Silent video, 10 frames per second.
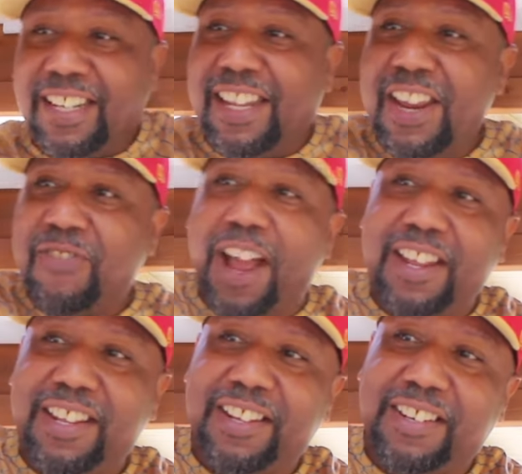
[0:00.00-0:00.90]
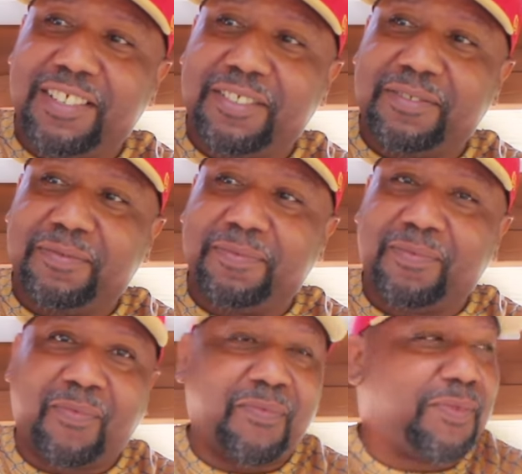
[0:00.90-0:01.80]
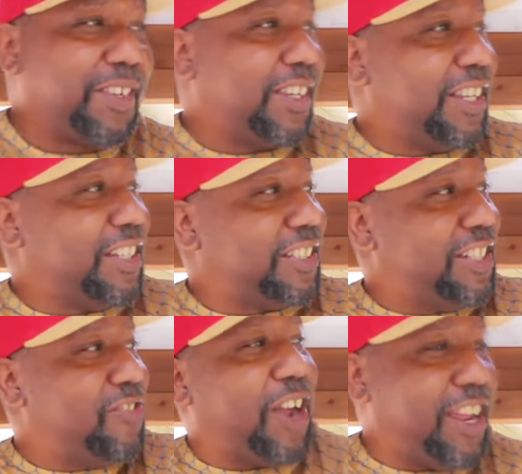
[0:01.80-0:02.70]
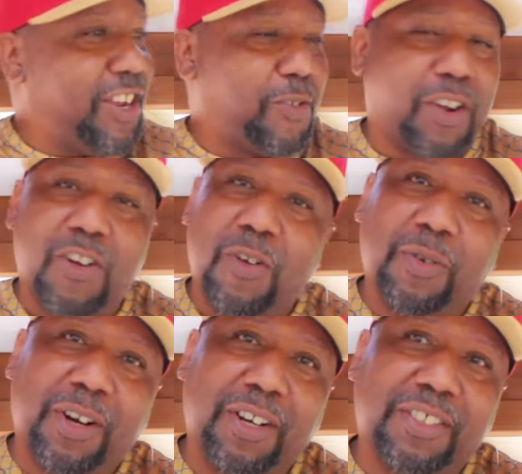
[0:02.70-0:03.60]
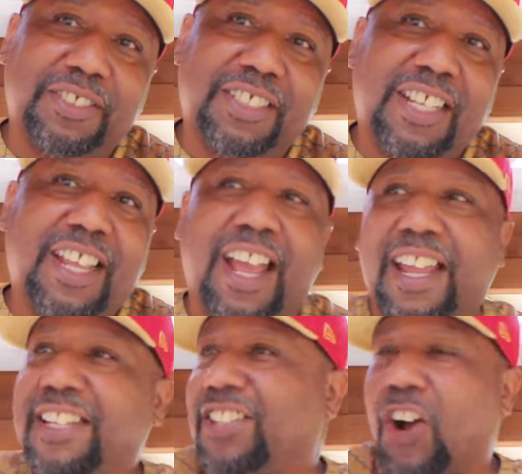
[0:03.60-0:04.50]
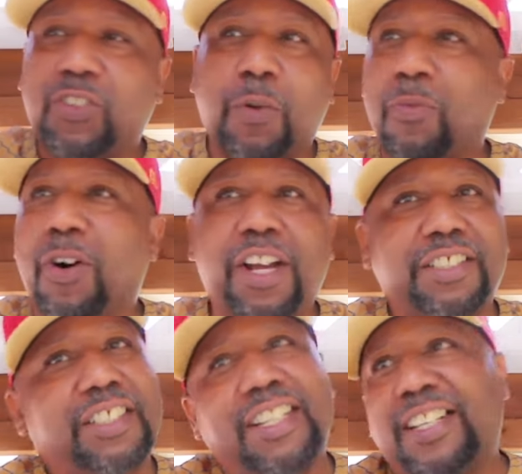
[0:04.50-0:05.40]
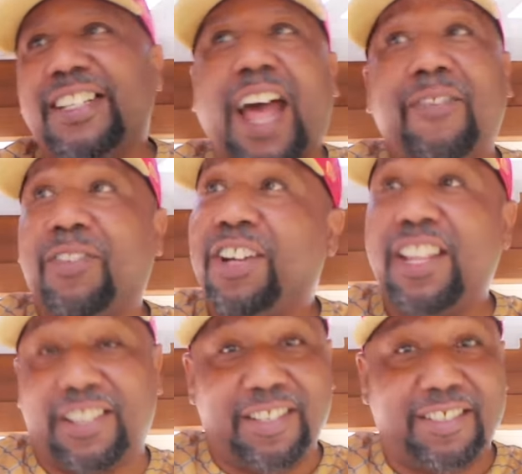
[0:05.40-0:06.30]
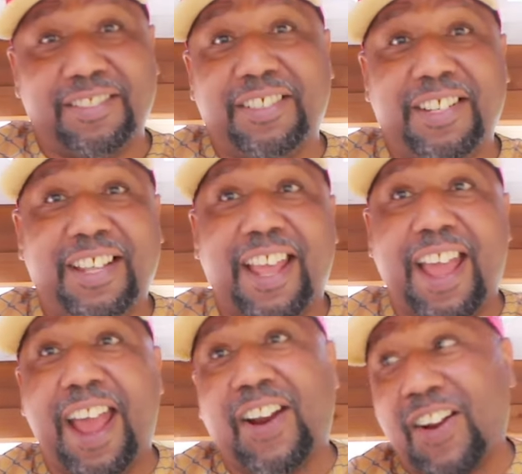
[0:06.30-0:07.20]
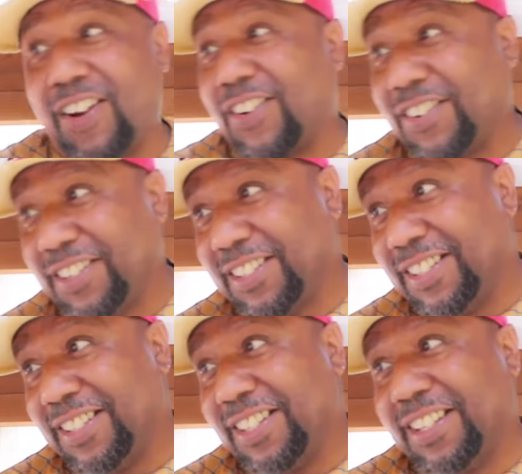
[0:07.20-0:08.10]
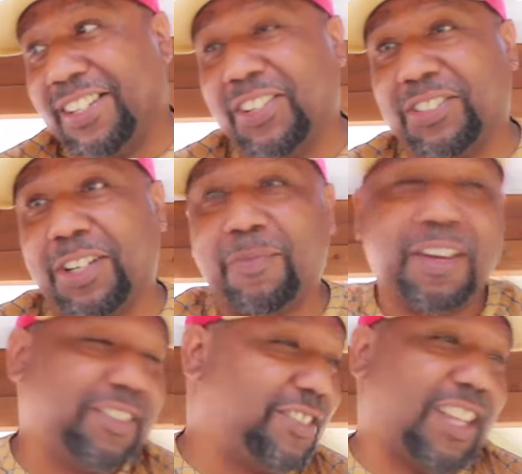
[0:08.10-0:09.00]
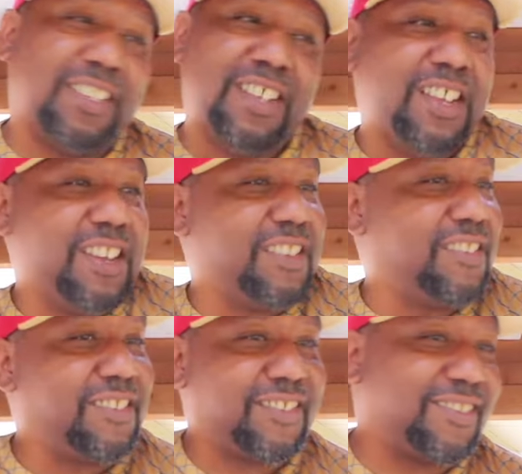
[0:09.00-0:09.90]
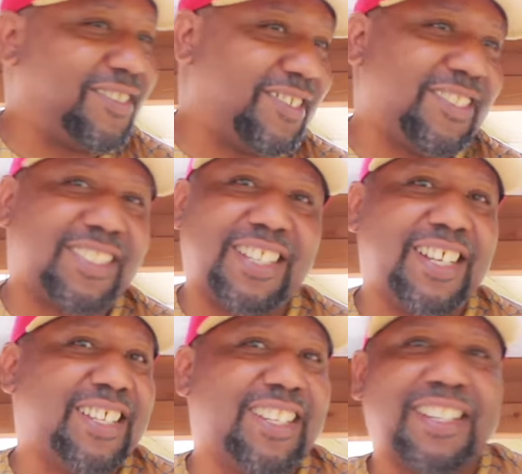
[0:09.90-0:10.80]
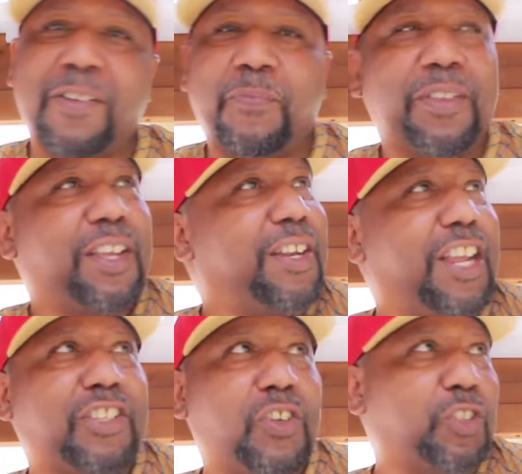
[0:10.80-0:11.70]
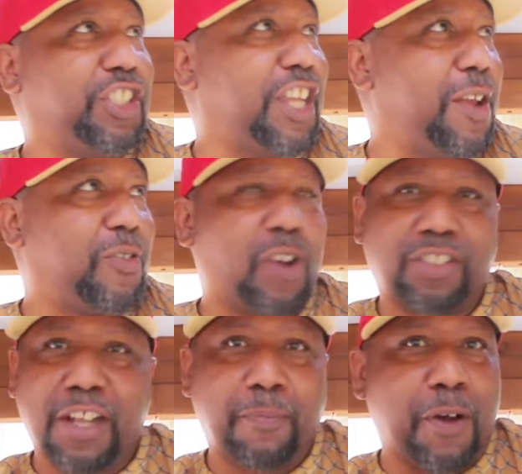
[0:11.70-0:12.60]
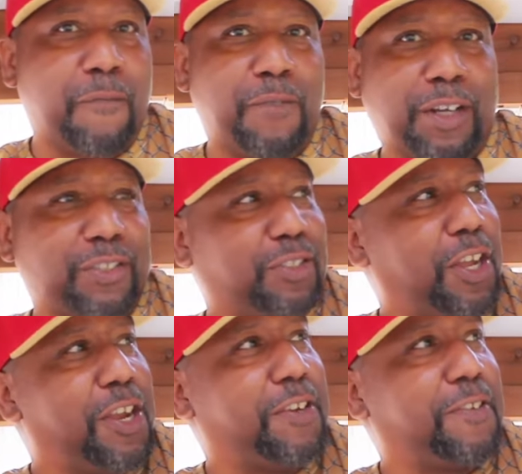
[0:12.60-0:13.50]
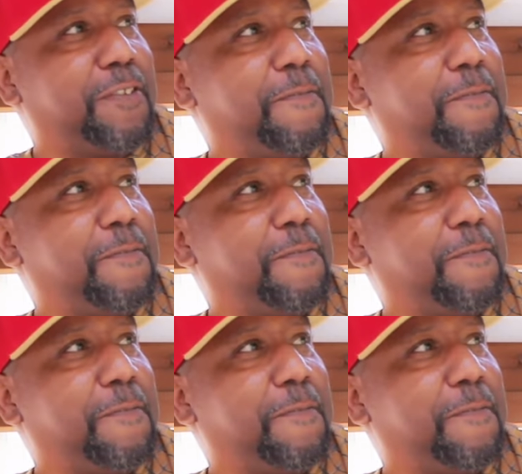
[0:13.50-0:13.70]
He right here. And she right here with her homegirls. And he talked to her boys, not even looking at her. You know what I'm talking about? Just like, yeah, you know what I'm saying? Yeah. Next you know, she came across that motherfucking stage.